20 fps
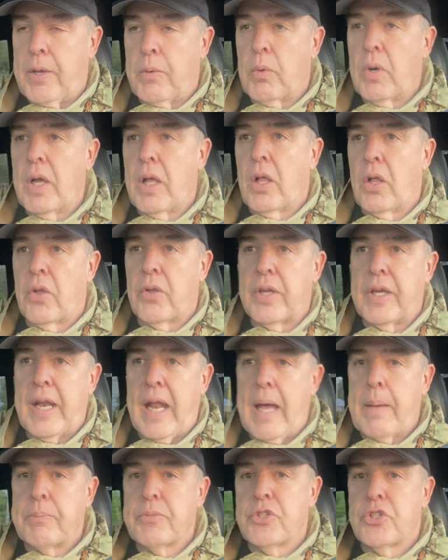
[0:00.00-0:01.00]
Well, it
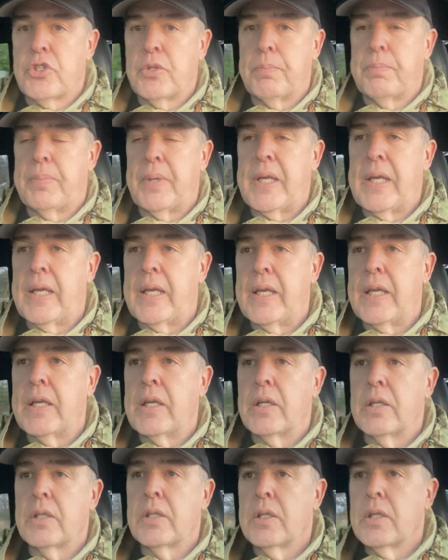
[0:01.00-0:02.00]
happens to
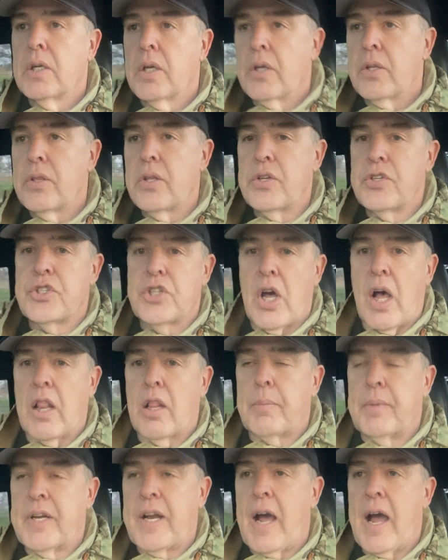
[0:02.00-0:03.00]
be the
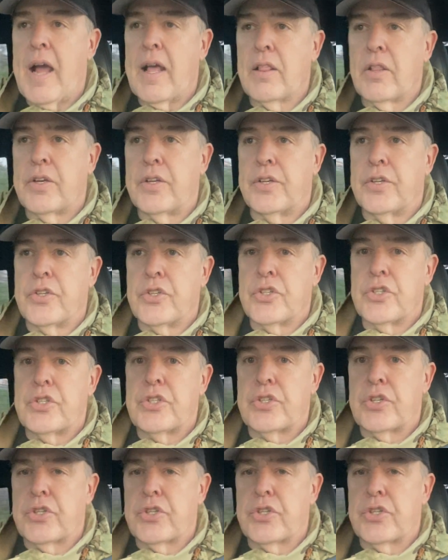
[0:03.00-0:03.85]
Solomon Islands.